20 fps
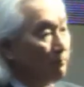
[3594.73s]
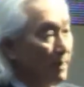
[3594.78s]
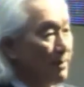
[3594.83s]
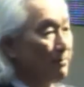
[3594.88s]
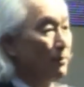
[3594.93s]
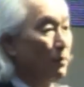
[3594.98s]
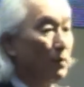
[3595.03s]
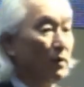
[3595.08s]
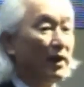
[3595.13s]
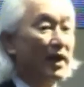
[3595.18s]

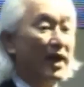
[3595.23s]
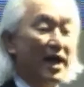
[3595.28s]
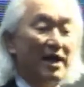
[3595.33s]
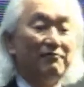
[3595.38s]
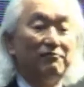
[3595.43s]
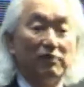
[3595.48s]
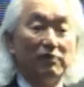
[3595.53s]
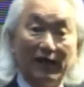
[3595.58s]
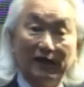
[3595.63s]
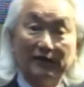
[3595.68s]
People will
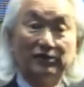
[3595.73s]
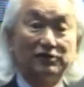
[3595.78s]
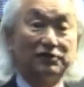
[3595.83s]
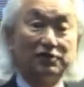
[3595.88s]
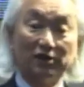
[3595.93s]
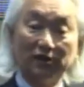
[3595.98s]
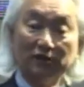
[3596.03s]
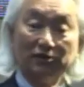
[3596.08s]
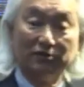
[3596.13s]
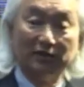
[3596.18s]
have less
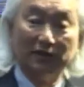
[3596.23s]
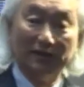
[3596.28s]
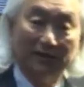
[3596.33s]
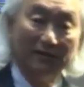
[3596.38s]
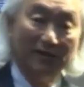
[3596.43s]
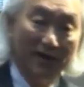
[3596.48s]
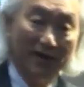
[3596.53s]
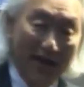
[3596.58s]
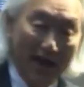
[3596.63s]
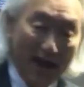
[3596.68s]

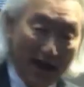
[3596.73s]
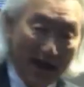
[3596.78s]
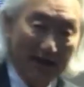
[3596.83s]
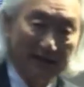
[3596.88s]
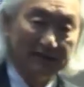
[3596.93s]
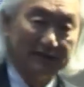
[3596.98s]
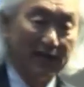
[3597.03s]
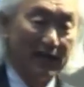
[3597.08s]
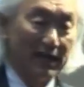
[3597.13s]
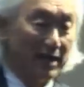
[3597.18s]
children
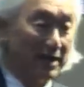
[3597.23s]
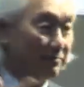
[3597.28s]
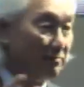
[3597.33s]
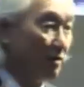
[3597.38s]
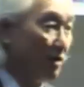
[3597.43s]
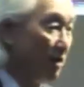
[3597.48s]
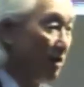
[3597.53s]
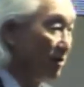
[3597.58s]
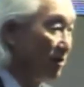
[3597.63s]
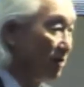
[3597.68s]
as they live
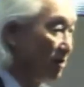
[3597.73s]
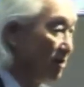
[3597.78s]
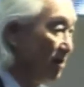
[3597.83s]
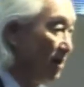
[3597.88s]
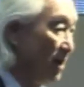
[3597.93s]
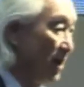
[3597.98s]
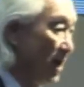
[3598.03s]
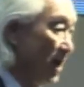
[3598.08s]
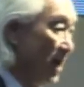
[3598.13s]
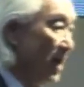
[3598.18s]

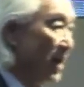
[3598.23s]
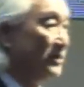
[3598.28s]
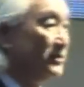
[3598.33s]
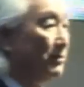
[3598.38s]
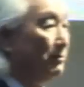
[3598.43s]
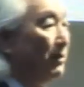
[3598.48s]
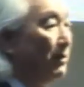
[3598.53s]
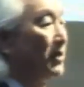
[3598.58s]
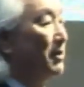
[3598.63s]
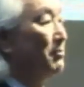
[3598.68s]
longer and as
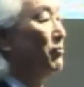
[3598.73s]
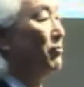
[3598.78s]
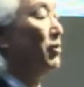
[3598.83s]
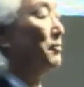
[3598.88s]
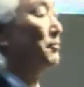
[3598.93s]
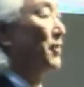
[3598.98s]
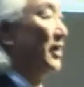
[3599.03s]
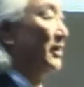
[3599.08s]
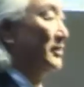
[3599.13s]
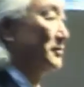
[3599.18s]
they become
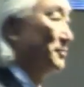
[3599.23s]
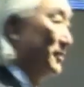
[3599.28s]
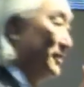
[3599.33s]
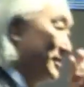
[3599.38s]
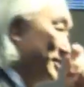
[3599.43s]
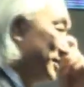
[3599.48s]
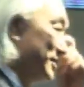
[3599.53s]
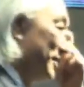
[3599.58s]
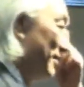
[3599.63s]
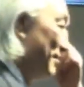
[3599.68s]
more
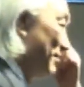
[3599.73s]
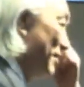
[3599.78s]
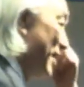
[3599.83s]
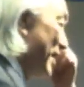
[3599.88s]
prosperous.